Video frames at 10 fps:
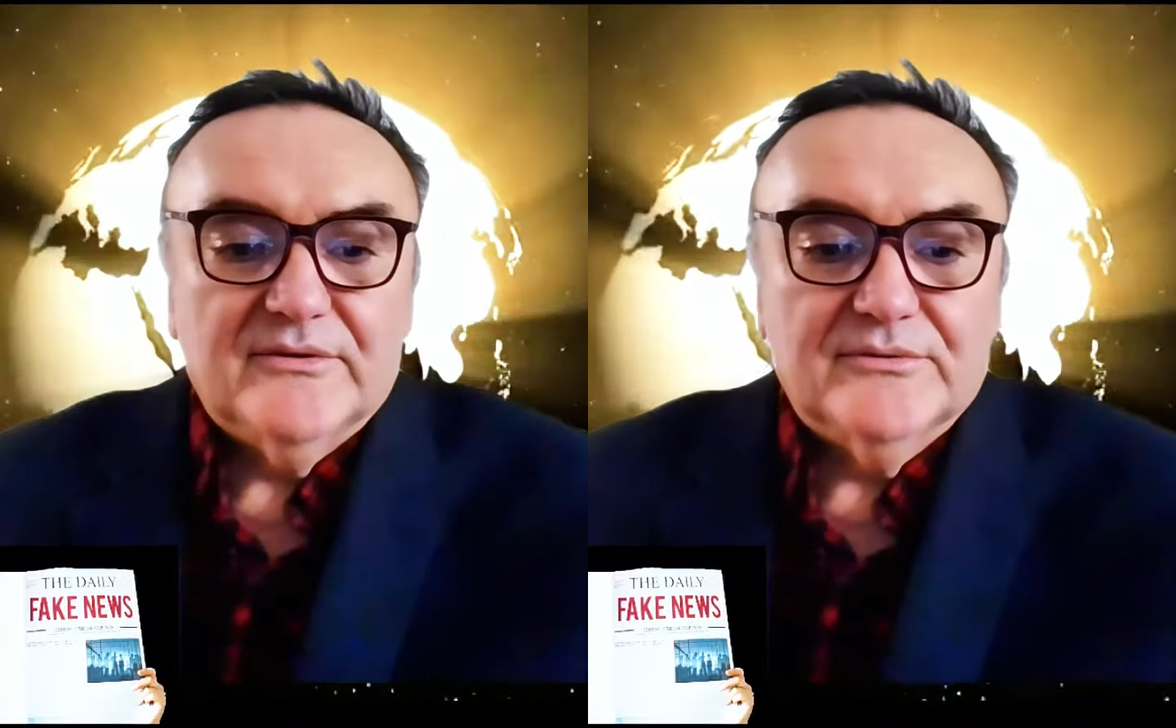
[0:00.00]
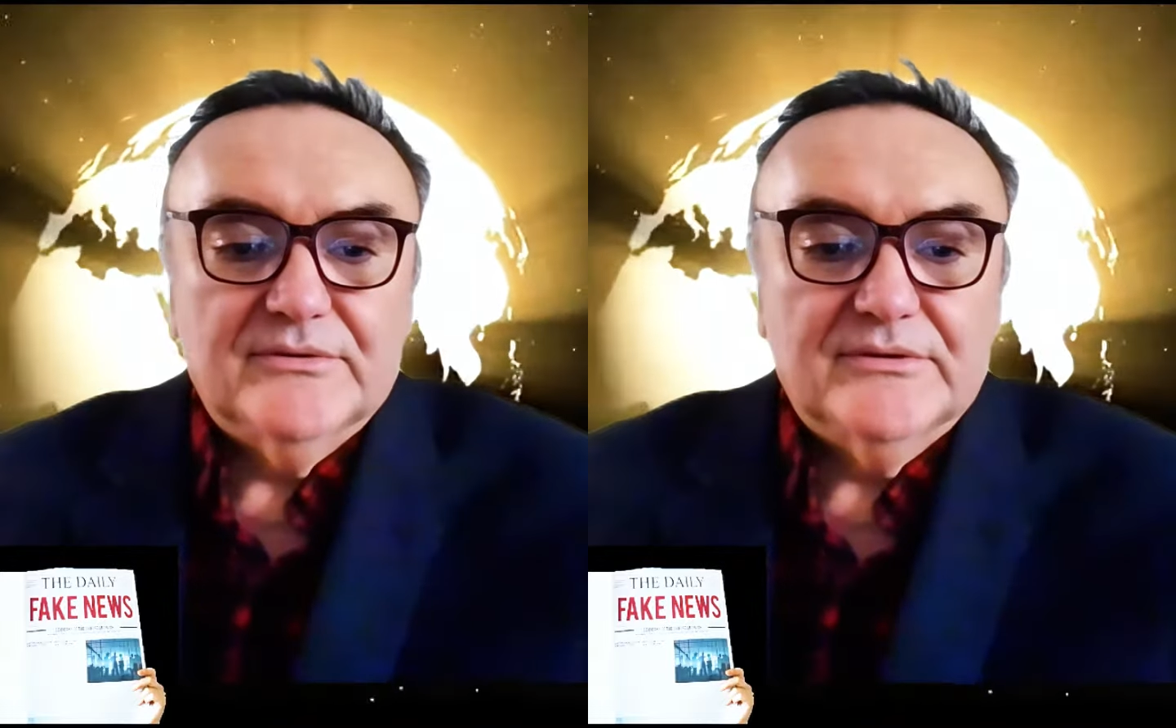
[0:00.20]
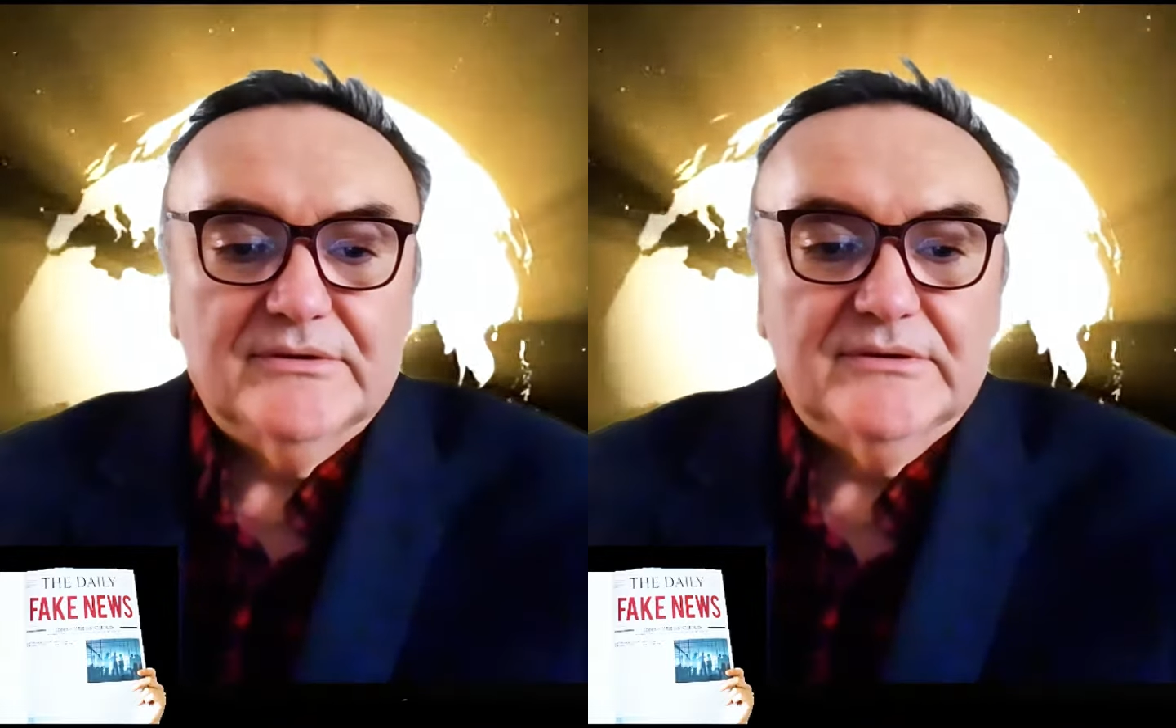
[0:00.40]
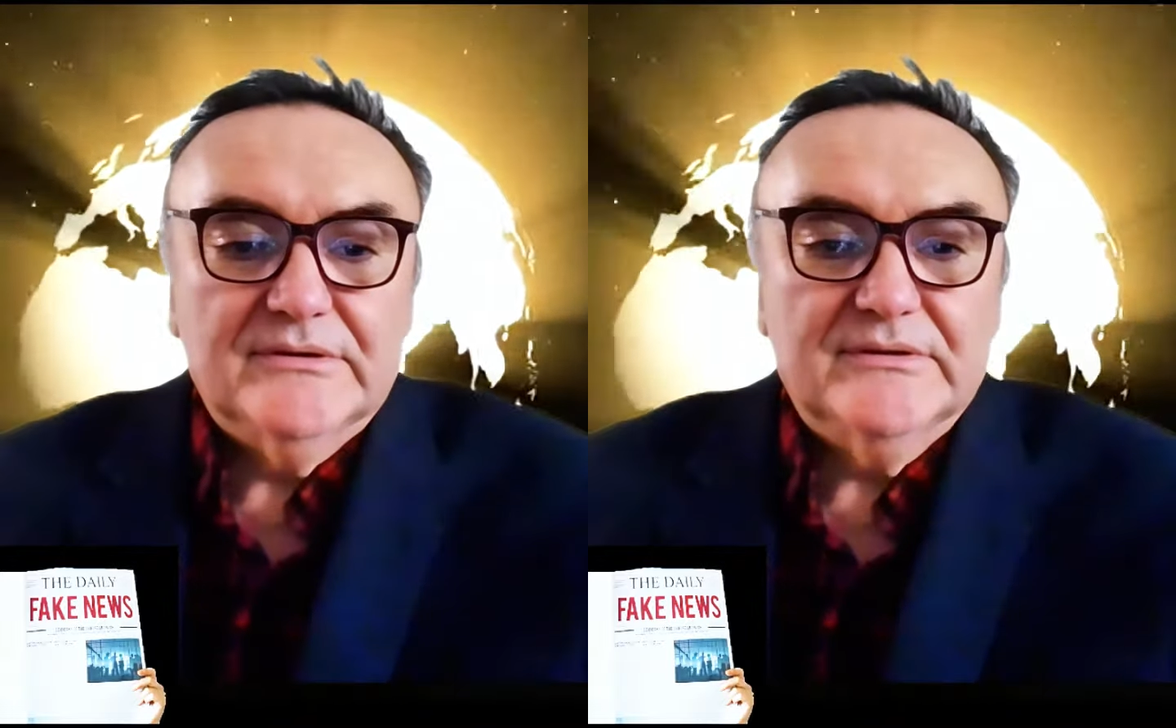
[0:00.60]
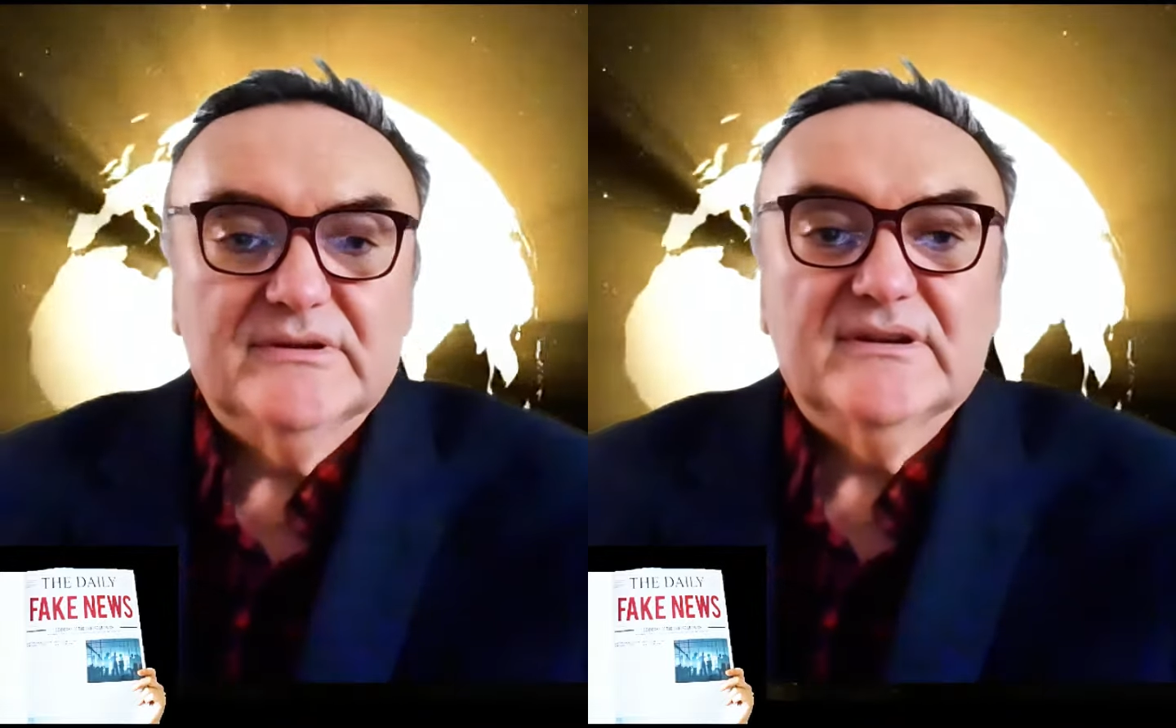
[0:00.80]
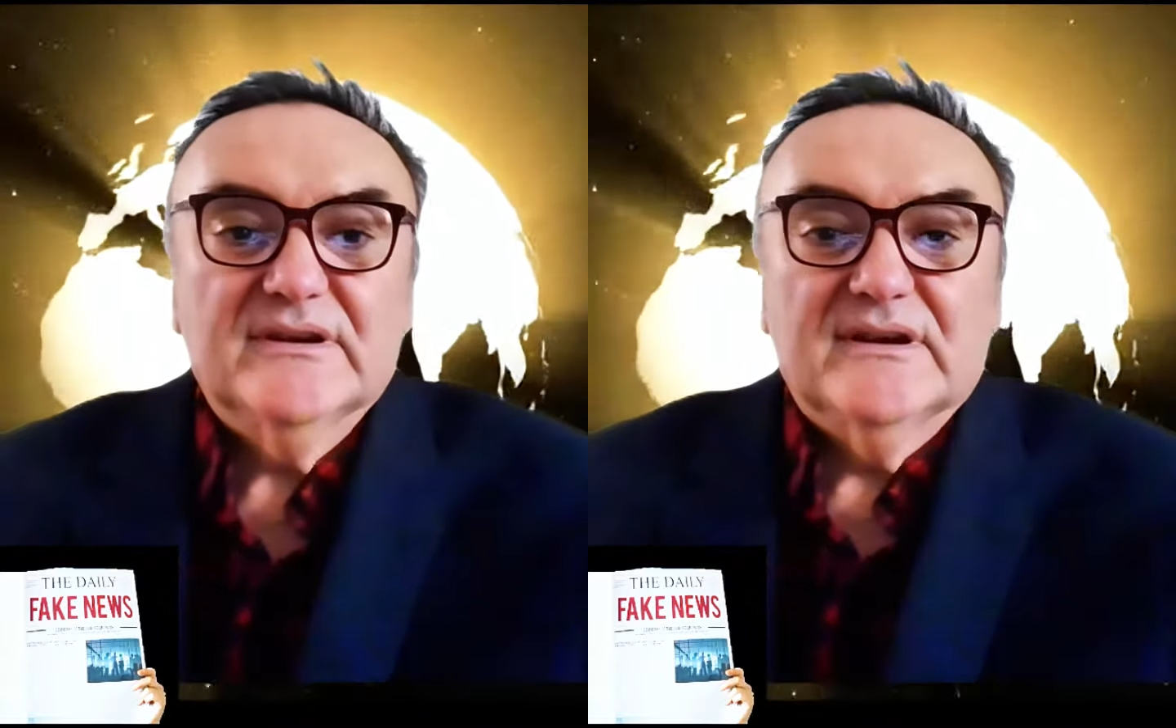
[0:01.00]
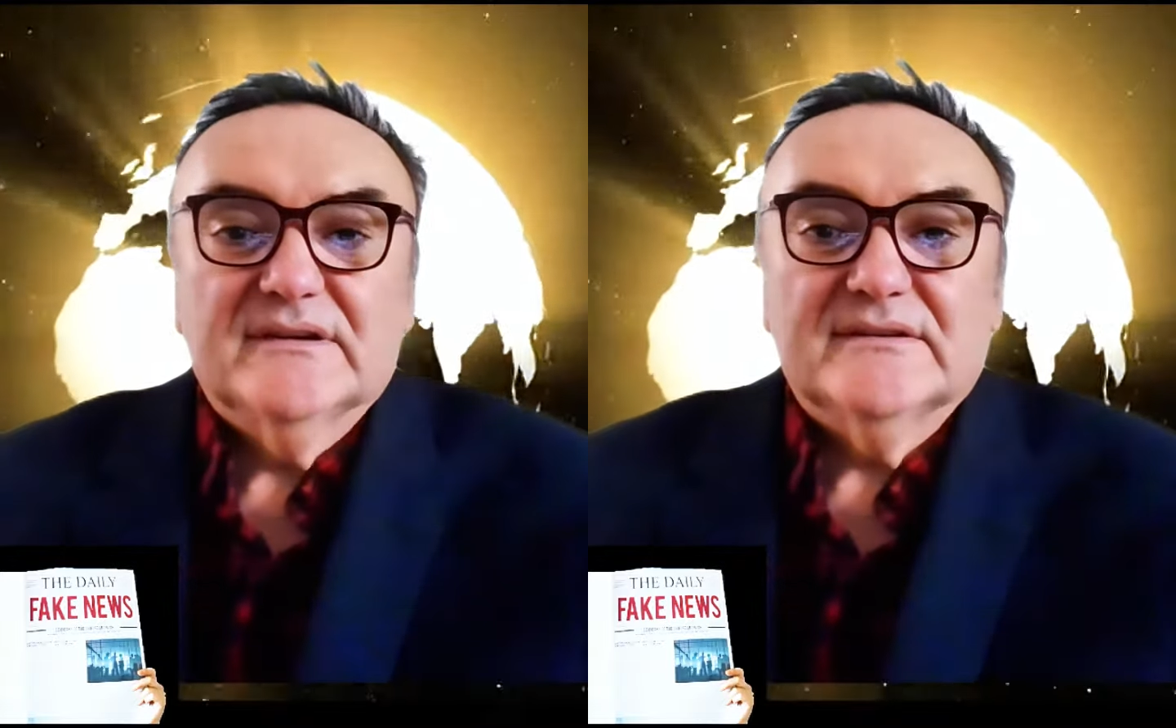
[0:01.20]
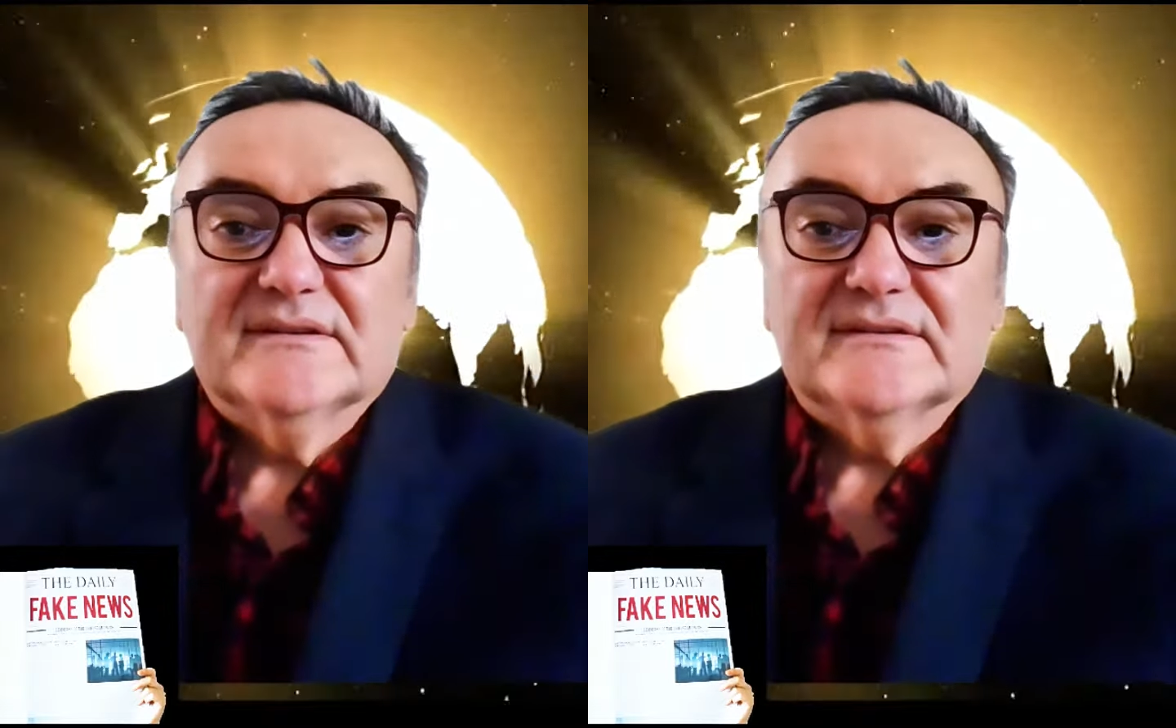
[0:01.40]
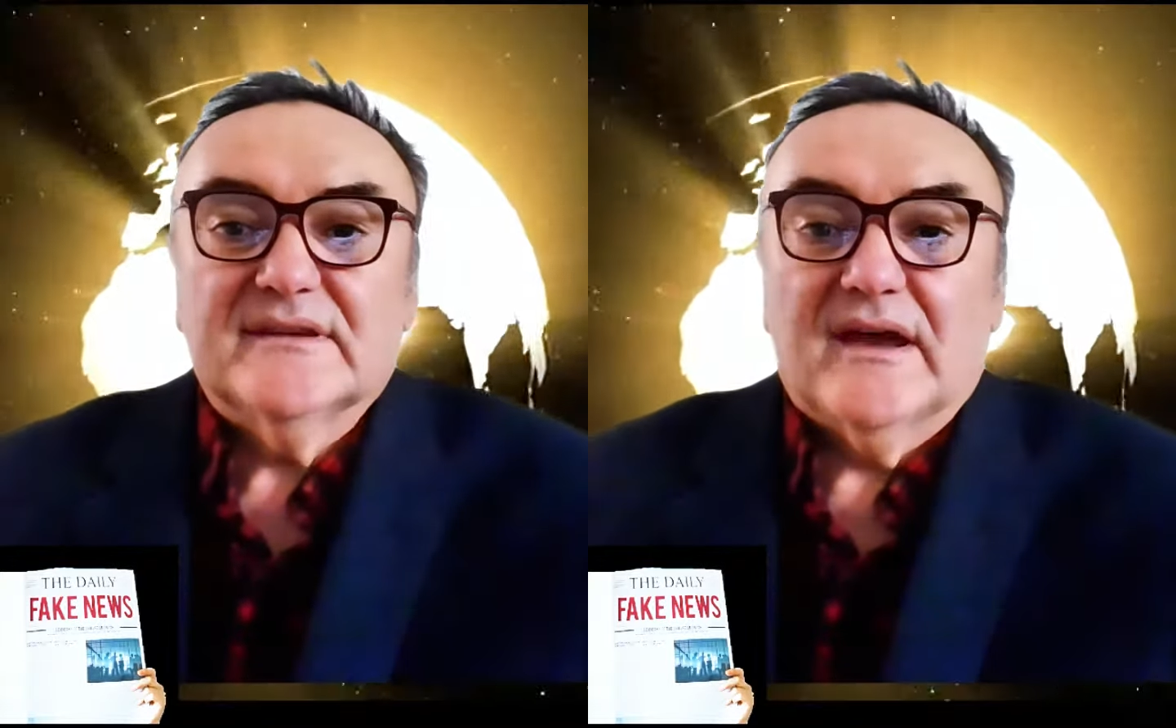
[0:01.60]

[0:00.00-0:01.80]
you that